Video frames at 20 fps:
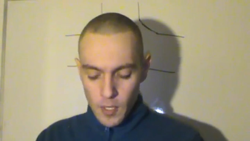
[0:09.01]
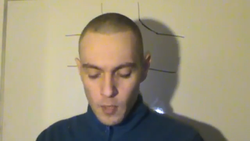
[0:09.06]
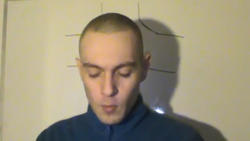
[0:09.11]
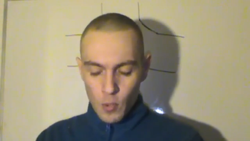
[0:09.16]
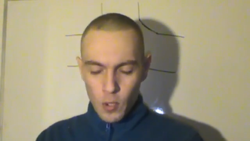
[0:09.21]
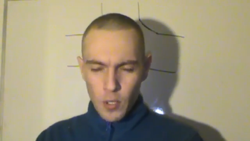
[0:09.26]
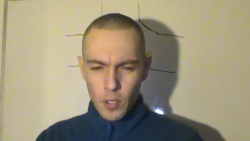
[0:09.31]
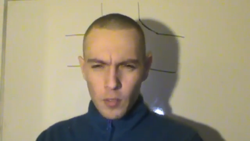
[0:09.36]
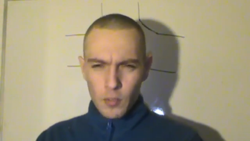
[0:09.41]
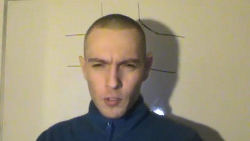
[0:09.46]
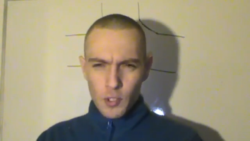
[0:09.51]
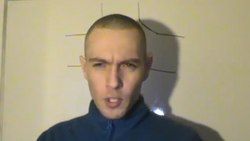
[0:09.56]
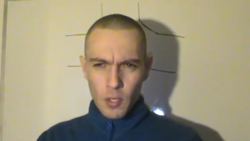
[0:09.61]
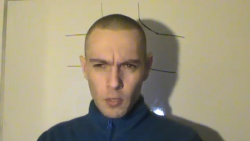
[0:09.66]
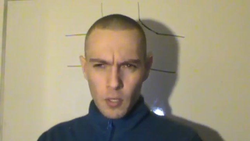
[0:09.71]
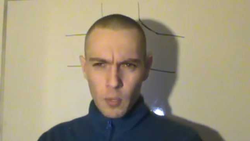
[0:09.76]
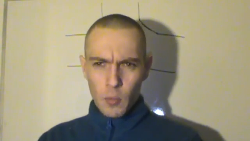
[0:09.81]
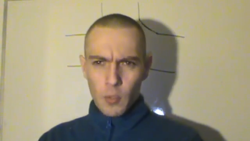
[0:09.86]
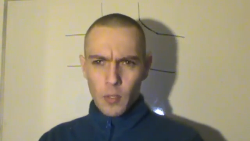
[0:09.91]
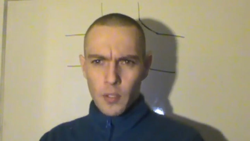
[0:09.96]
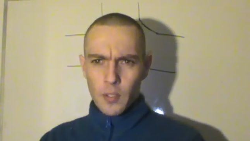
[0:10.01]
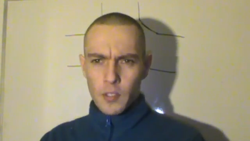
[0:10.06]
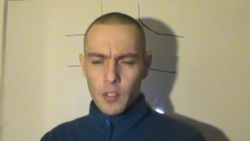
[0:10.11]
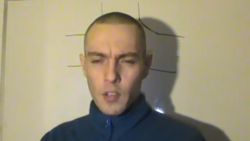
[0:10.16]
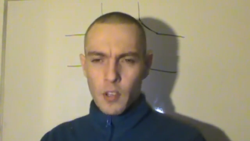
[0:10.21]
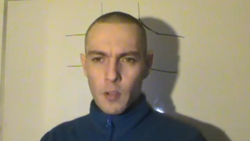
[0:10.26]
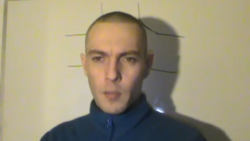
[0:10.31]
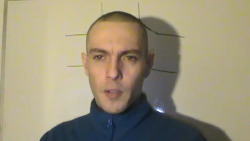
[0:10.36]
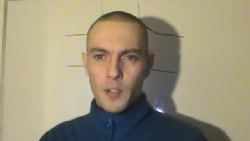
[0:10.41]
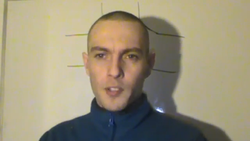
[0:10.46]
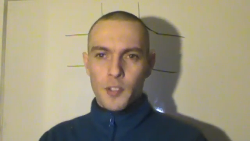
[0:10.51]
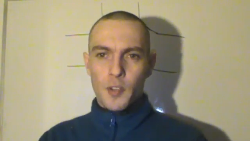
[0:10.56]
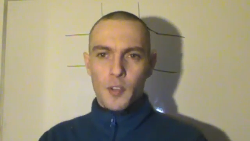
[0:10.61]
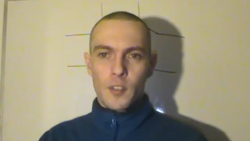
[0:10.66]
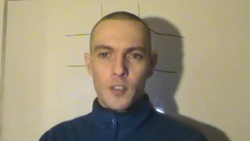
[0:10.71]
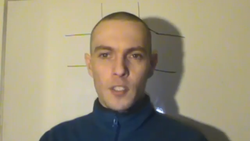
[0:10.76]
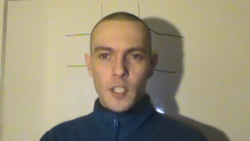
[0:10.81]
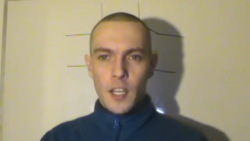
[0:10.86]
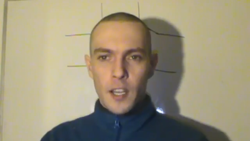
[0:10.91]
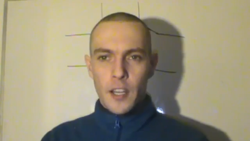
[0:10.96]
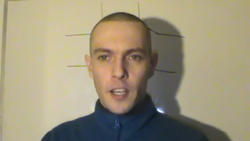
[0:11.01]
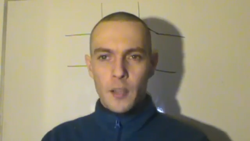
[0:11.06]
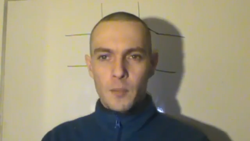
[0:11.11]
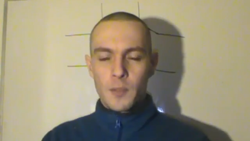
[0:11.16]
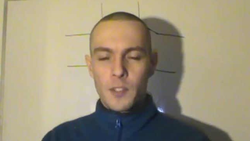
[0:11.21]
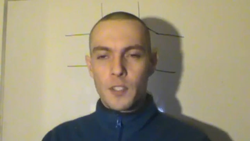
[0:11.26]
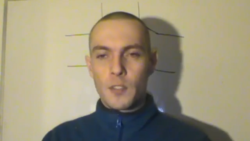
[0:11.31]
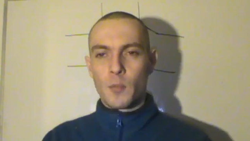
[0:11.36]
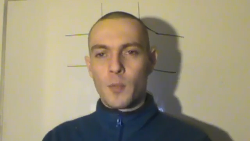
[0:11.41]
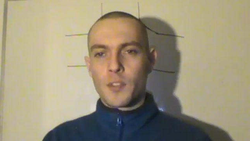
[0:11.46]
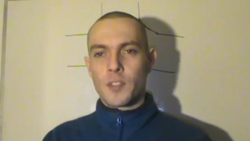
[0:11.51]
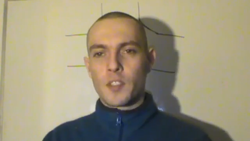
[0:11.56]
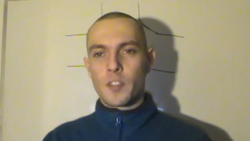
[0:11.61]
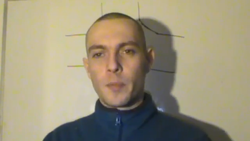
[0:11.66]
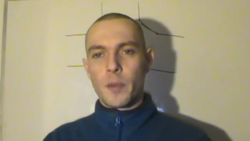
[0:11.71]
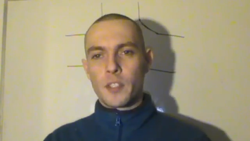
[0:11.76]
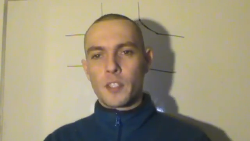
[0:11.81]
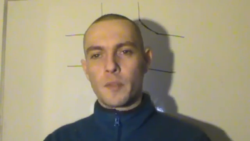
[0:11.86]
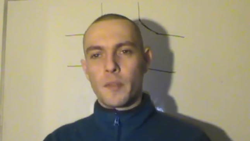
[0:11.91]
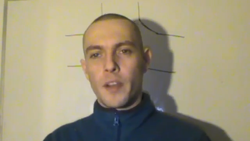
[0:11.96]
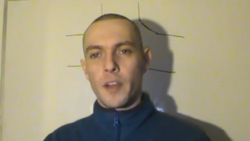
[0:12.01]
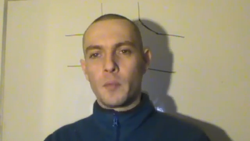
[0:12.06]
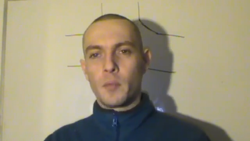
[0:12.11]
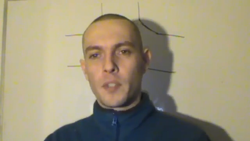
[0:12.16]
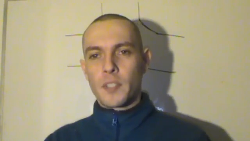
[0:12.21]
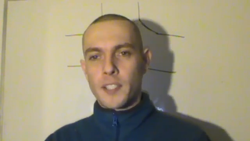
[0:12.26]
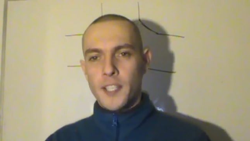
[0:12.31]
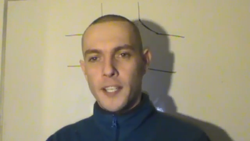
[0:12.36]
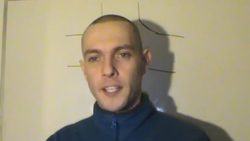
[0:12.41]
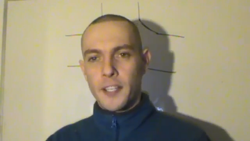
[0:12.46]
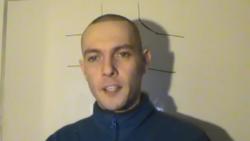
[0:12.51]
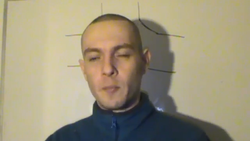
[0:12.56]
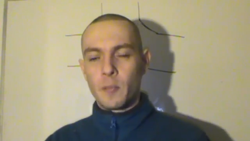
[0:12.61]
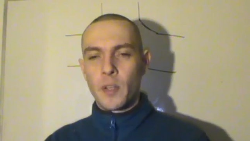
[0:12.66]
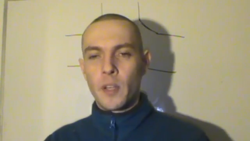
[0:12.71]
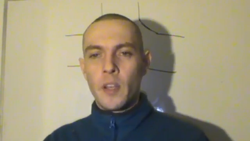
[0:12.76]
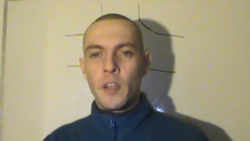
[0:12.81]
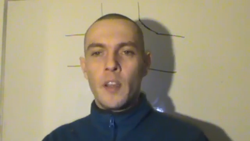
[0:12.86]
and I'm only generally willing to talk about certain types, and it wasn't specified what type,